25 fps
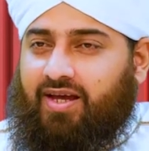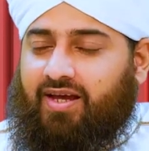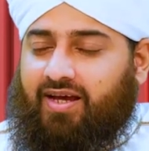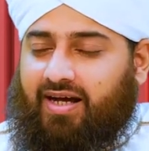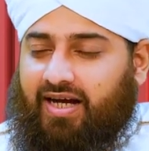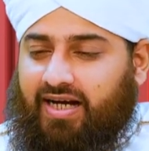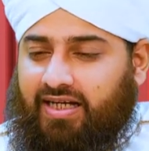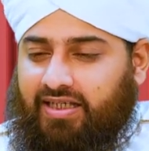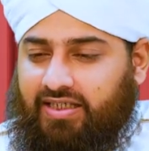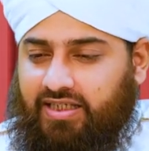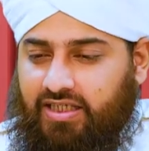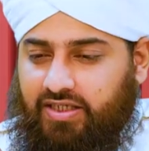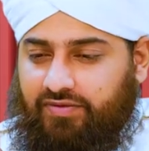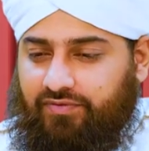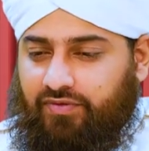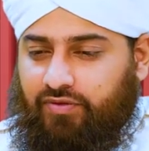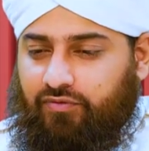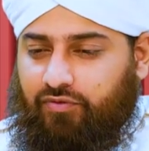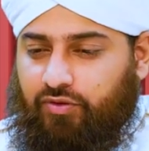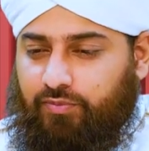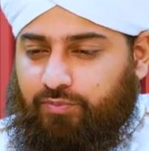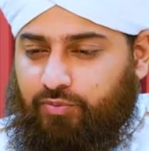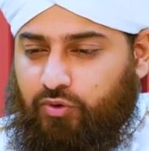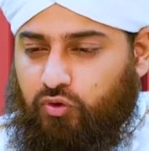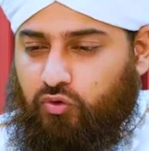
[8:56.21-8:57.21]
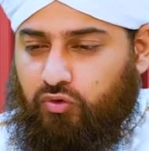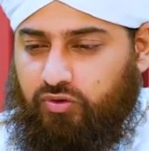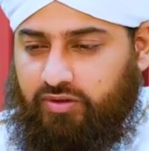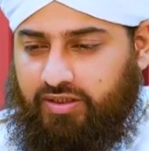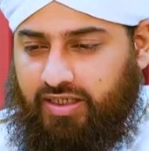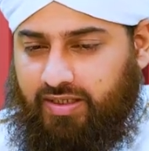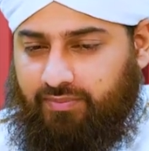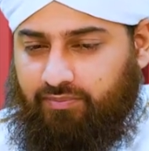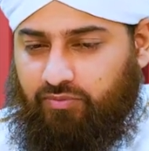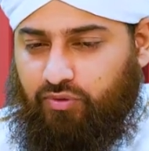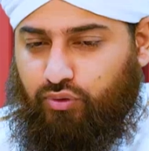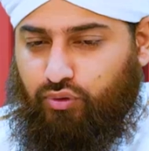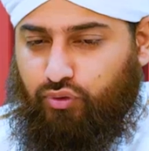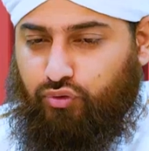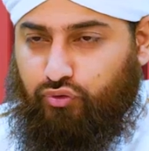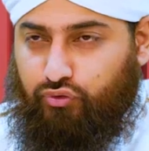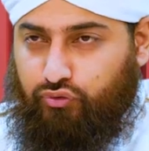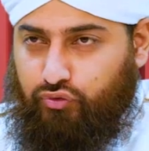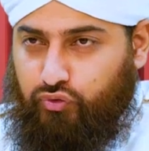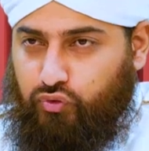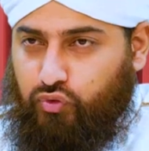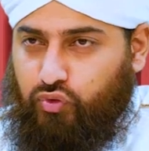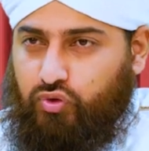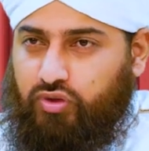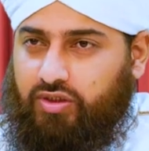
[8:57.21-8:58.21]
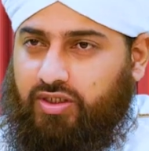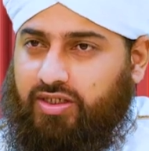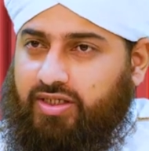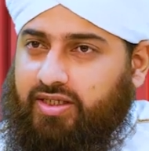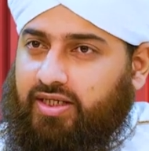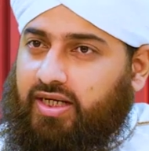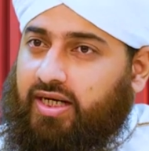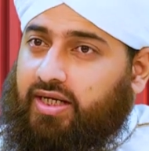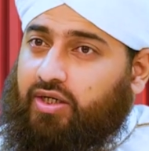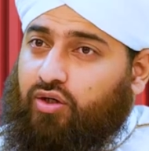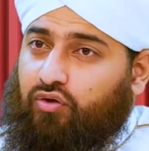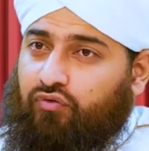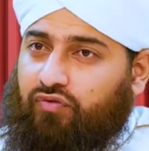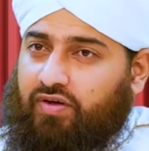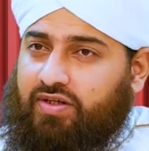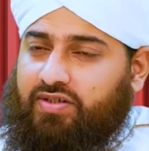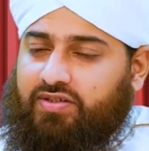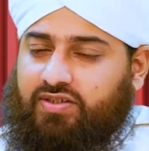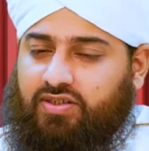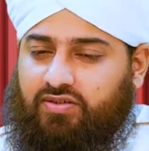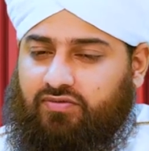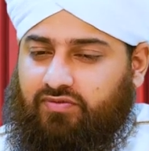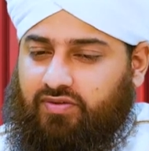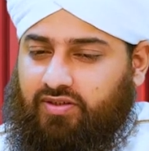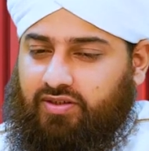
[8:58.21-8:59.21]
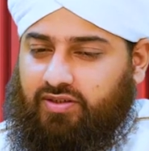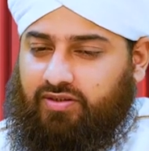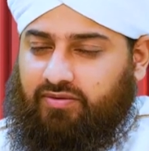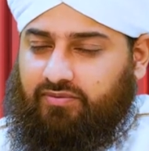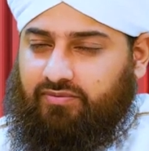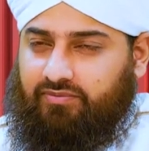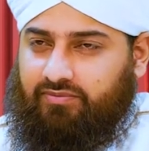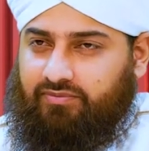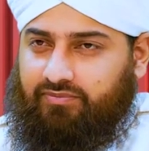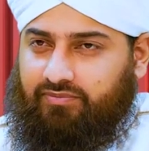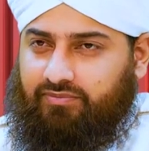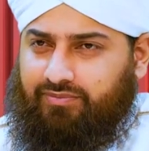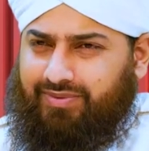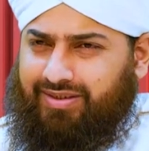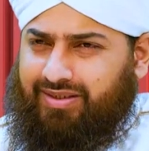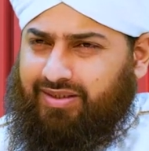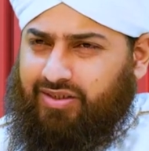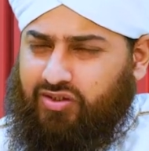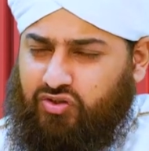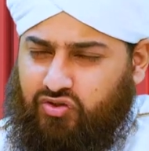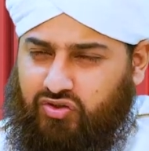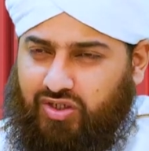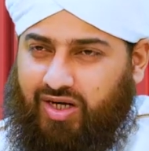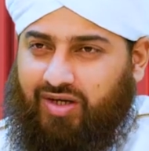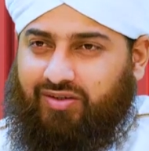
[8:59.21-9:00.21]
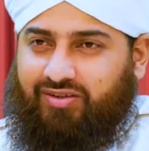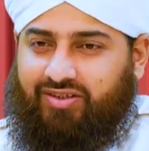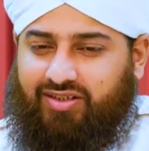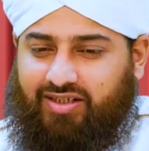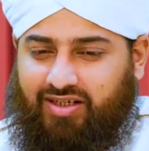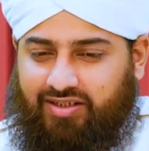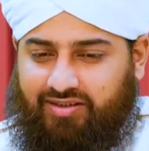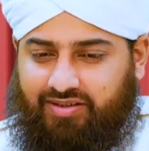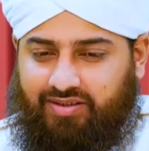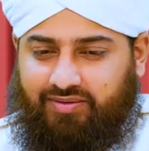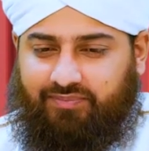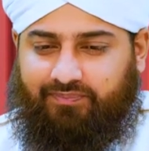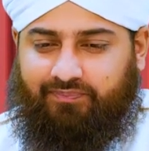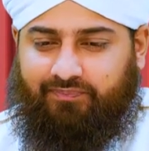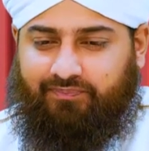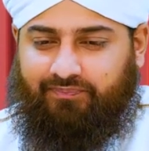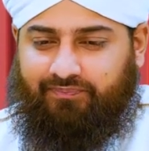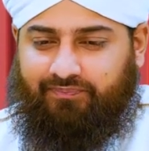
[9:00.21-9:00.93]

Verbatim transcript: I even rebuked them rudely and offensively. Meaning he shouted at them.